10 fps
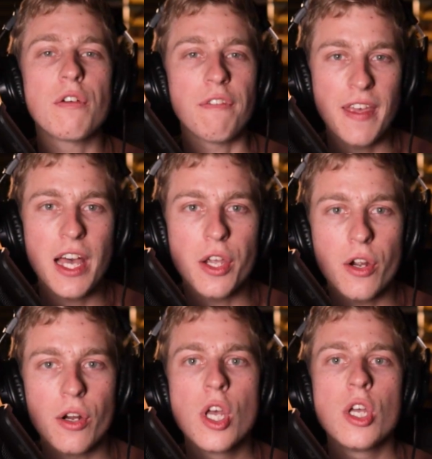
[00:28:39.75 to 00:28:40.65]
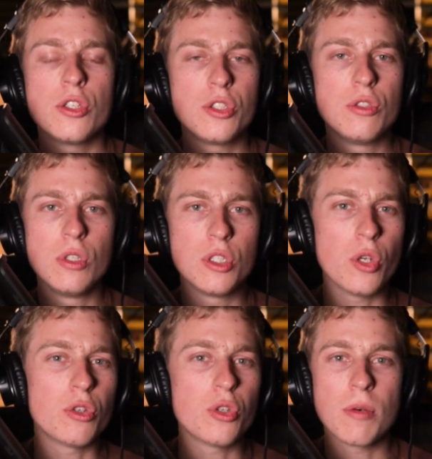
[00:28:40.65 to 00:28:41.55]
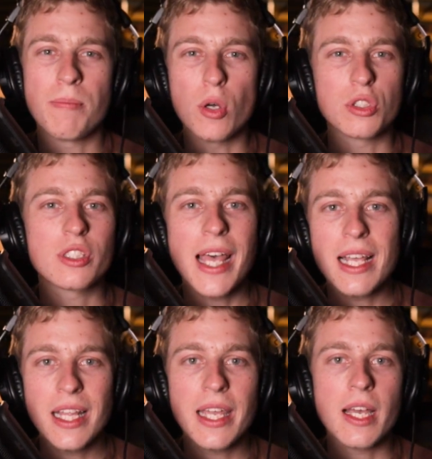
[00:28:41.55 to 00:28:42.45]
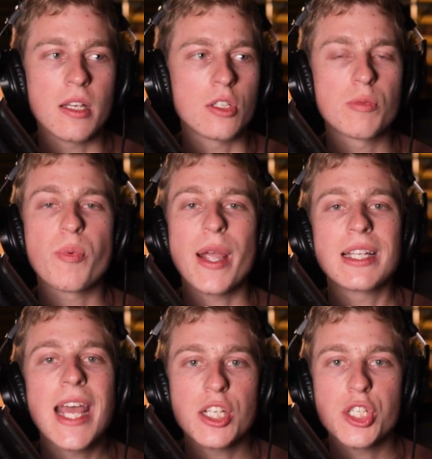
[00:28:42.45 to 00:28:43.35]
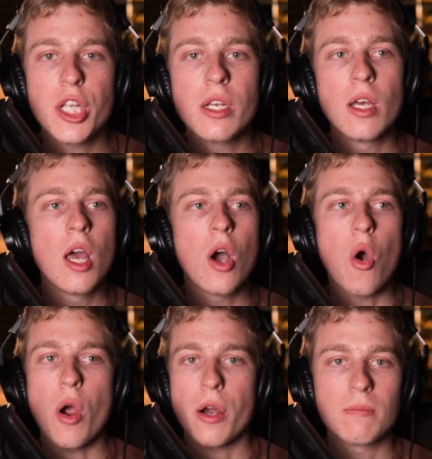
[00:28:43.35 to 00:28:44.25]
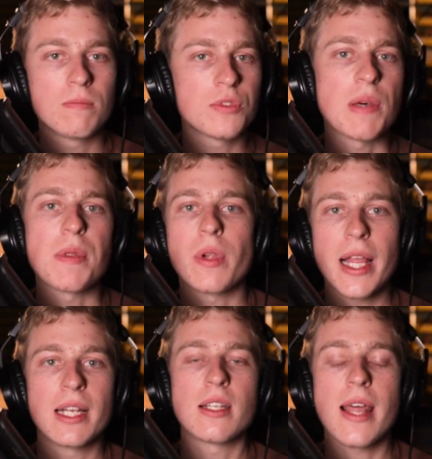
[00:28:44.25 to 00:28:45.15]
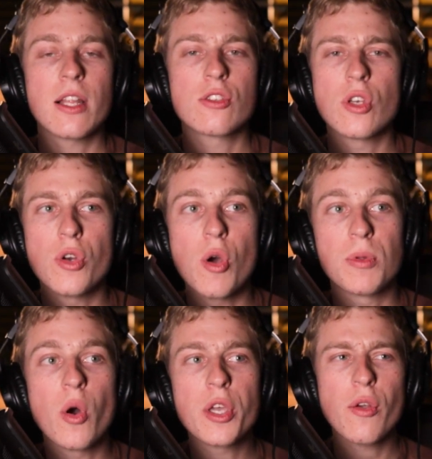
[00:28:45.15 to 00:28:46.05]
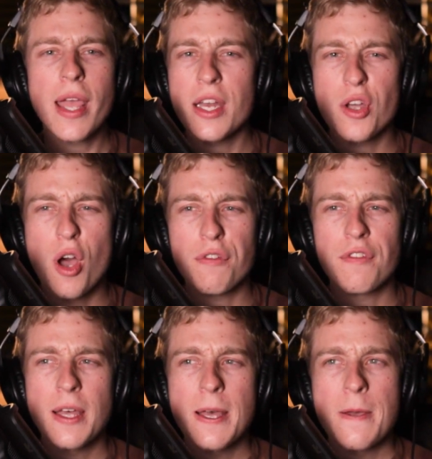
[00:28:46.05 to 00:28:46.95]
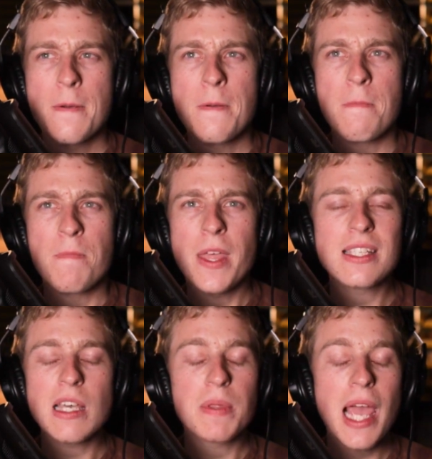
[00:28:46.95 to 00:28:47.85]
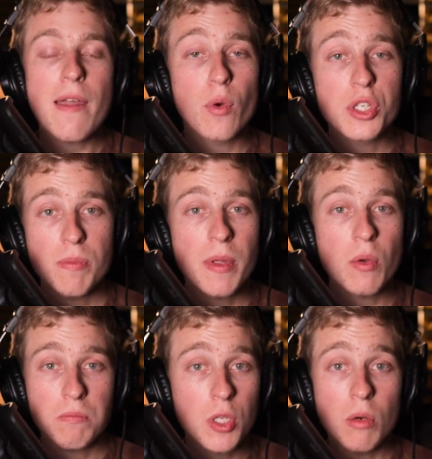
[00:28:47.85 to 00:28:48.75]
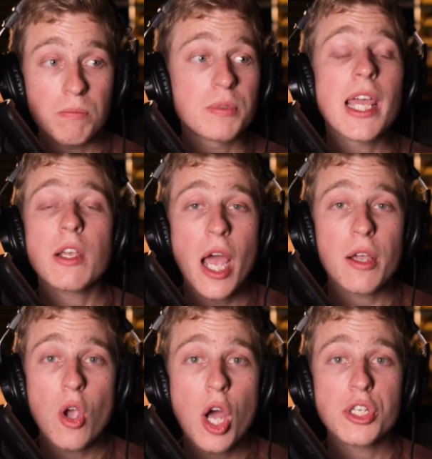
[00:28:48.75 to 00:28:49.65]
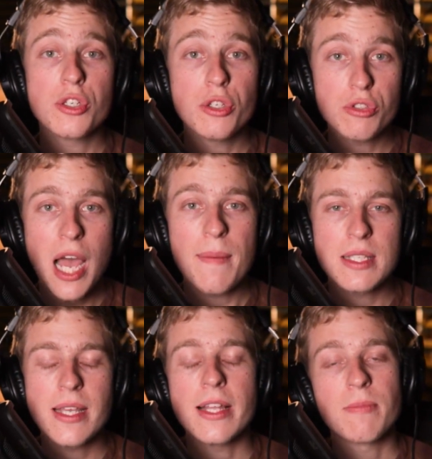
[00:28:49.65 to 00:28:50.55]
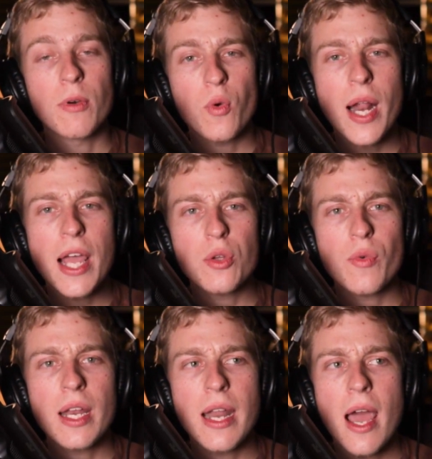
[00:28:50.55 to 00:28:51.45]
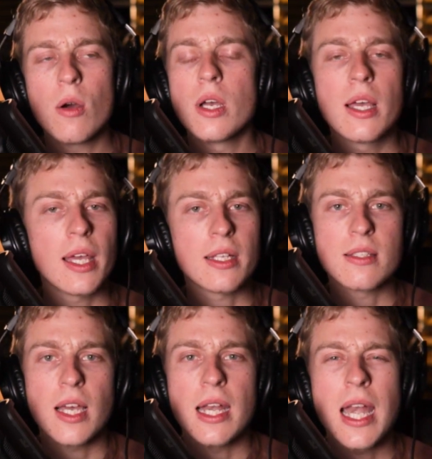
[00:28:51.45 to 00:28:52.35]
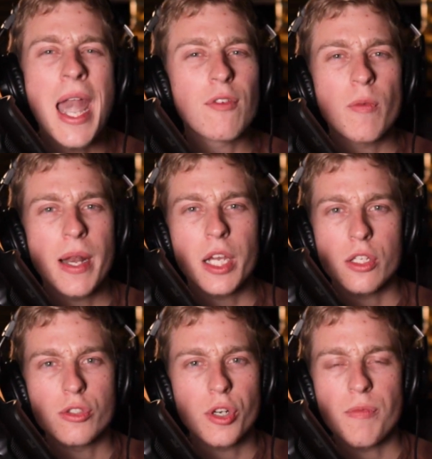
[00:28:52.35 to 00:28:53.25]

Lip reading: failure due to the bolt cycling, spring tension, or something related to that. So no, blowing your hand off is something everyone should be, take caution, use common sense. But for what I do right now, it's never been a concern of